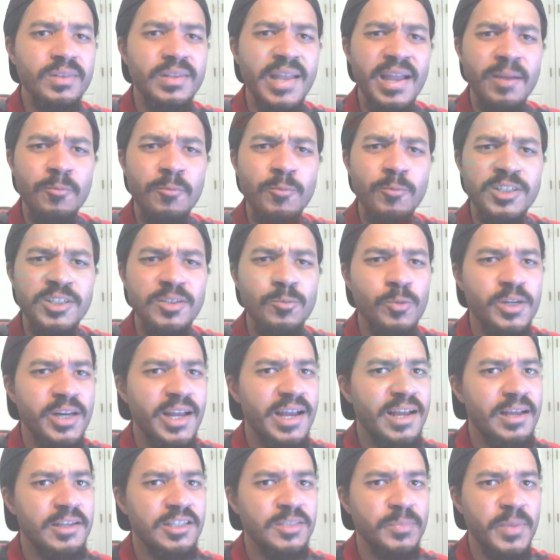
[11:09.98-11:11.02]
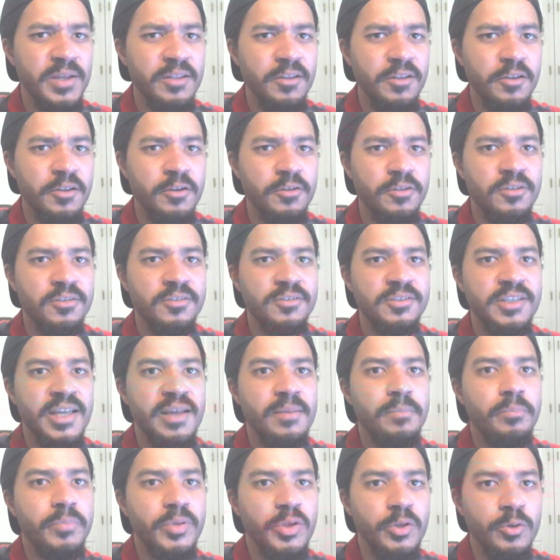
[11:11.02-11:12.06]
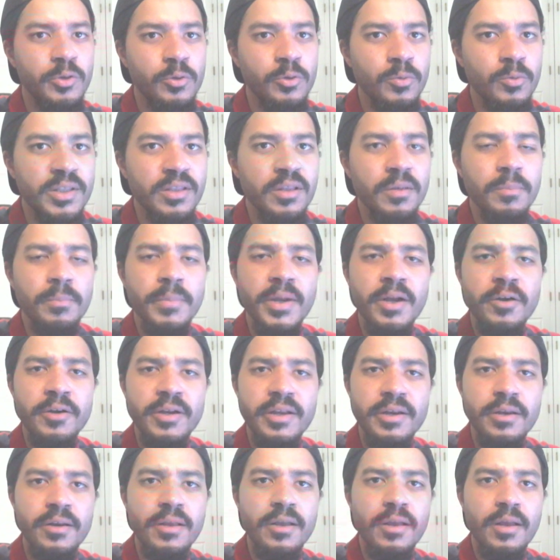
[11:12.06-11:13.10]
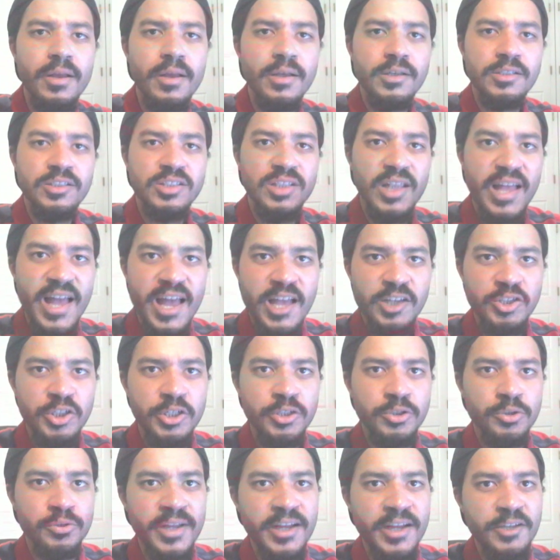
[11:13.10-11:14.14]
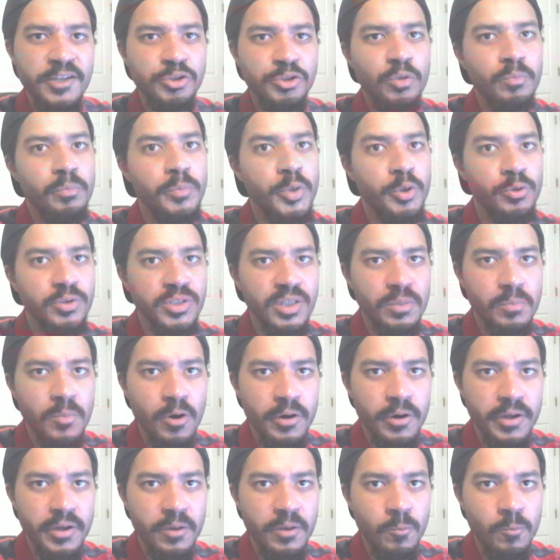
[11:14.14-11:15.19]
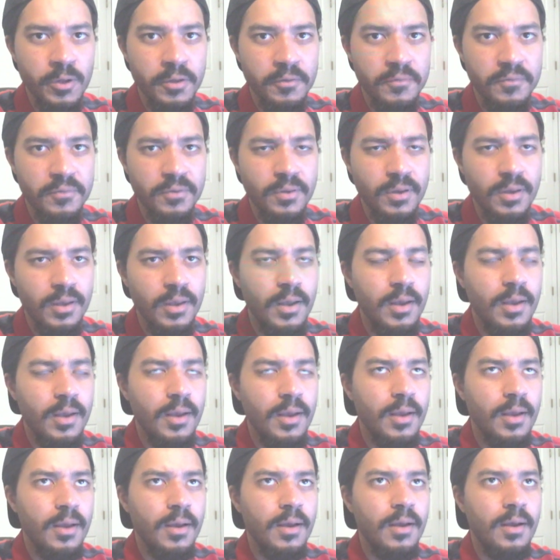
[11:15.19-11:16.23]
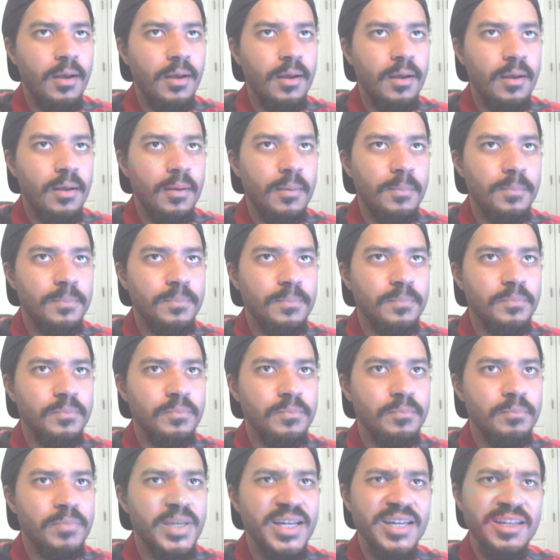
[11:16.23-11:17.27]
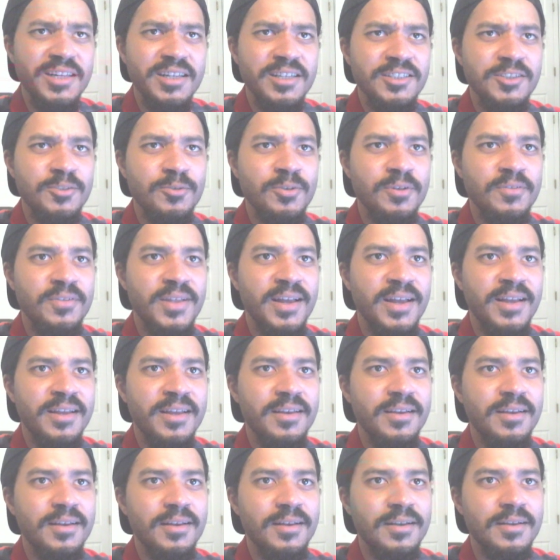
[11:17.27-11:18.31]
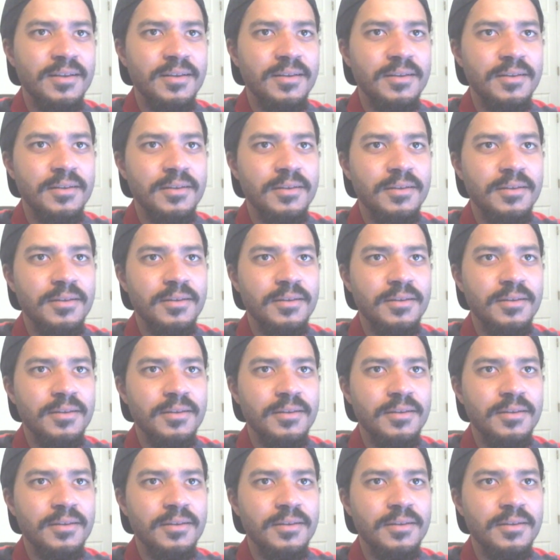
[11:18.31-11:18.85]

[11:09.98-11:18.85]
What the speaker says: That wasn't what I expected her to debut in the American slash international music market with. But it is sort of like a